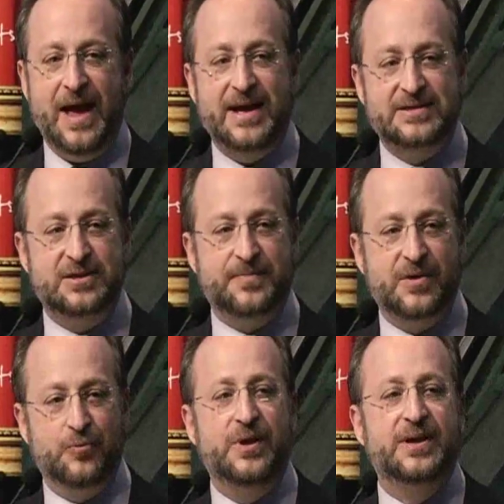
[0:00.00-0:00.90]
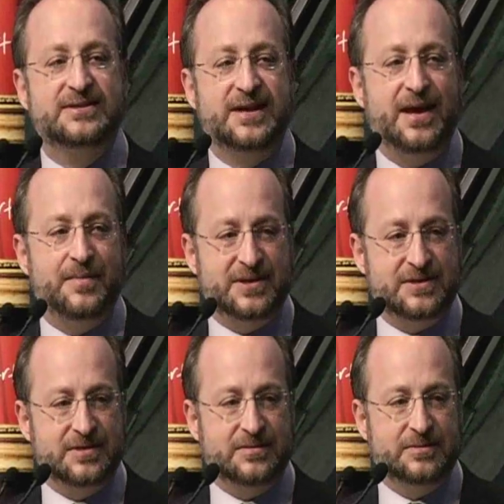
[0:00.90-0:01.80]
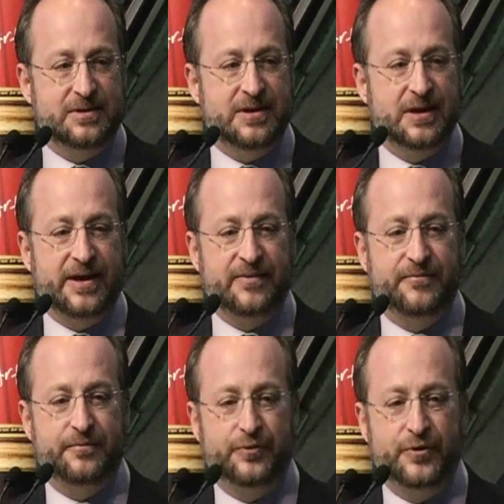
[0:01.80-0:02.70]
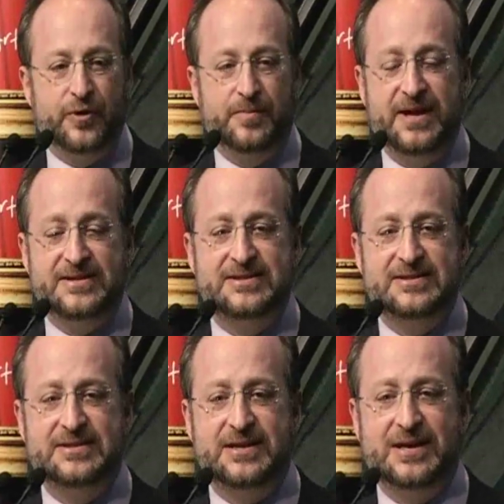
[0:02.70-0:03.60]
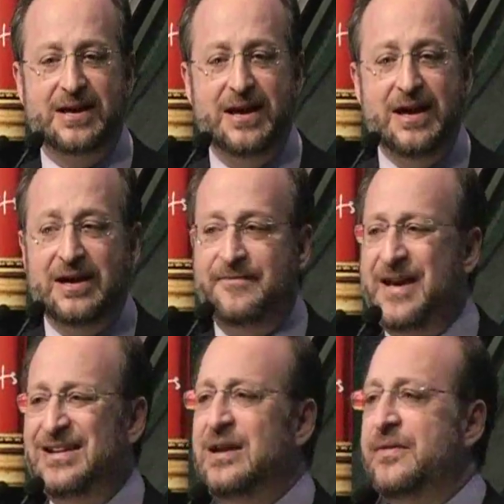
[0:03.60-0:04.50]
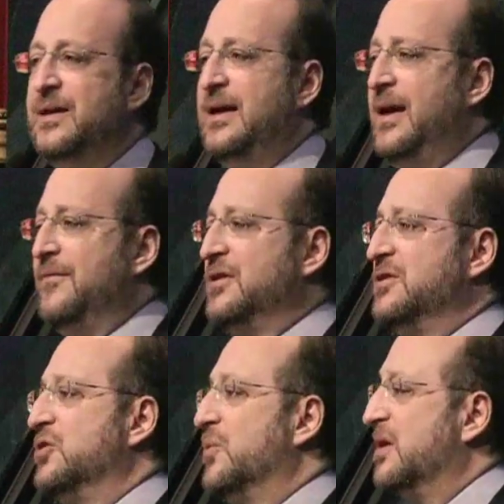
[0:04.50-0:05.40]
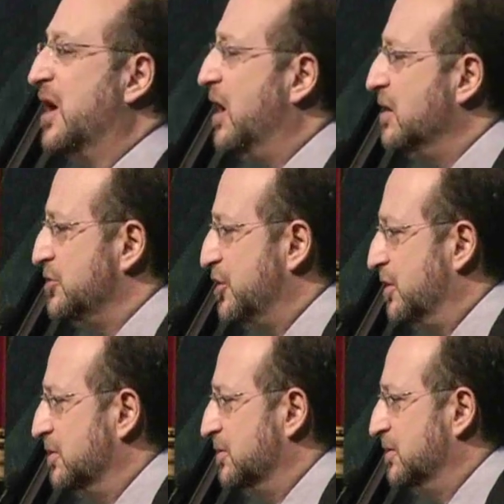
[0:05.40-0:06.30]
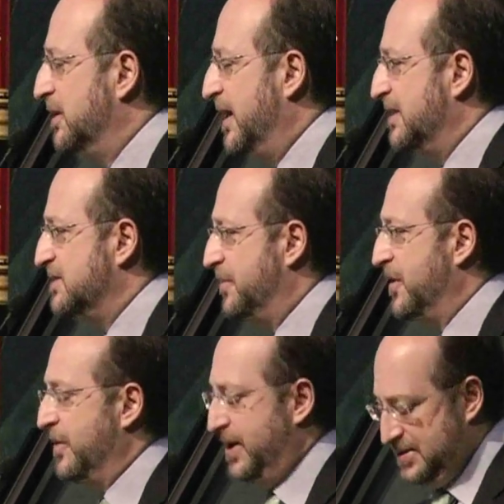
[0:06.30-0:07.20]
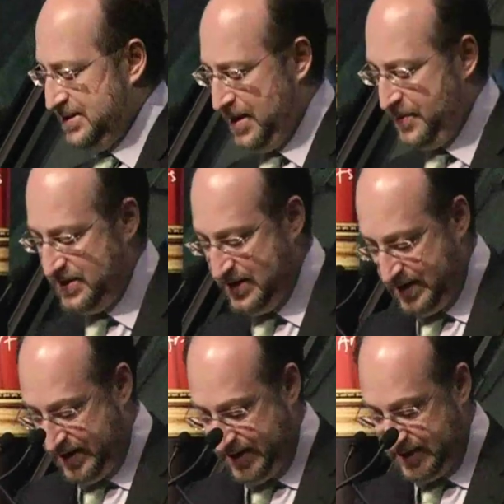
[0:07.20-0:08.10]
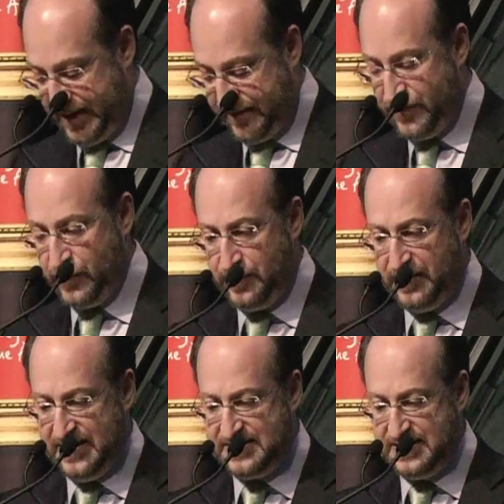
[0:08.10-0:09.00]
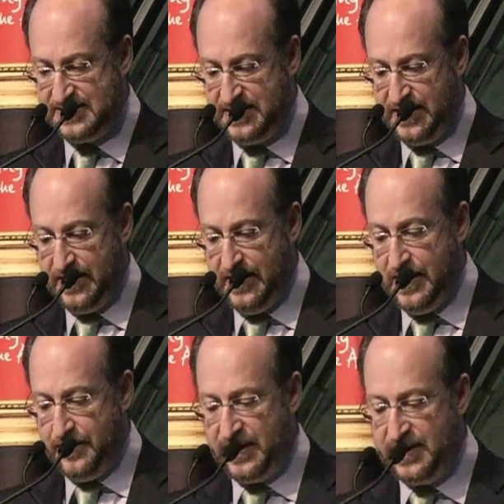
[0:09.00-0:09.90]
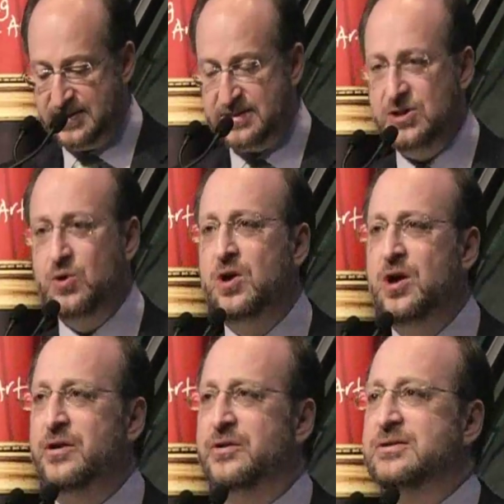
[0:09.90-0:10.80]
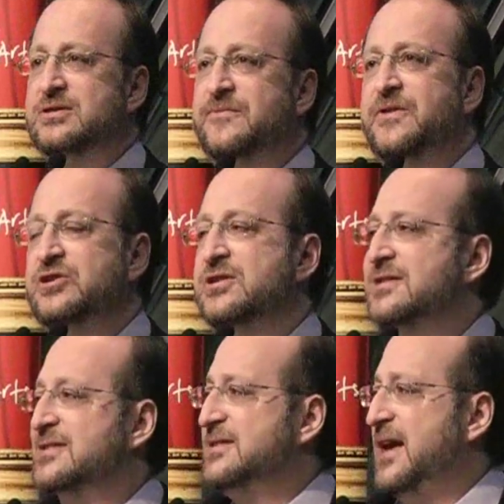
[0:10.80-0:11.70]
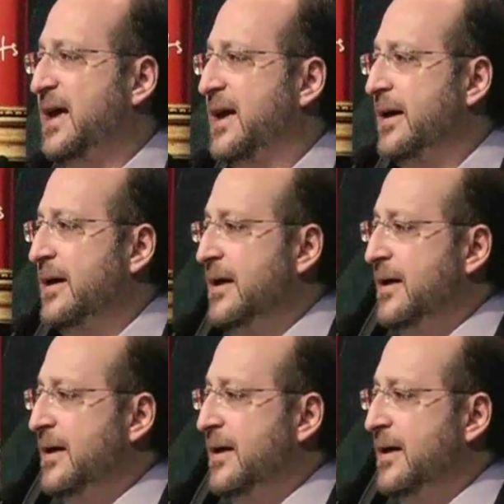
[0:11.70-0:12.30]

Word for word: has to be re examined in light of neuroplasticity. In fact, anything having to do with culture has to be re examined in light of neuroplasticity. Because it's no longer sufficient to say